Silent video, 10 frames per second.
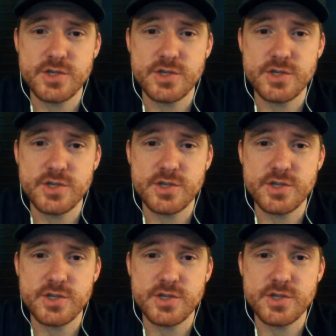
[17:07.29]
and who they've
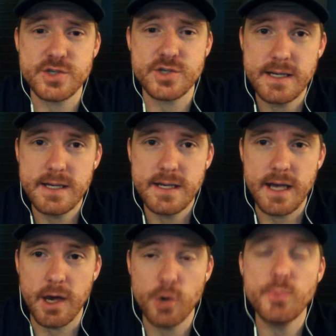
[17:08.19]

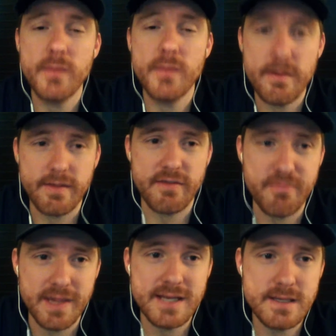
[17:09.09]
whom they've
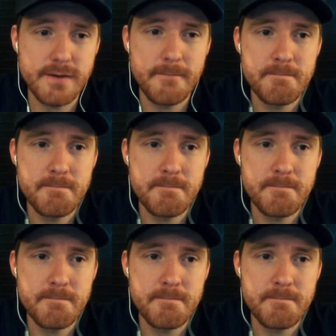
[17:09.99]
beaten?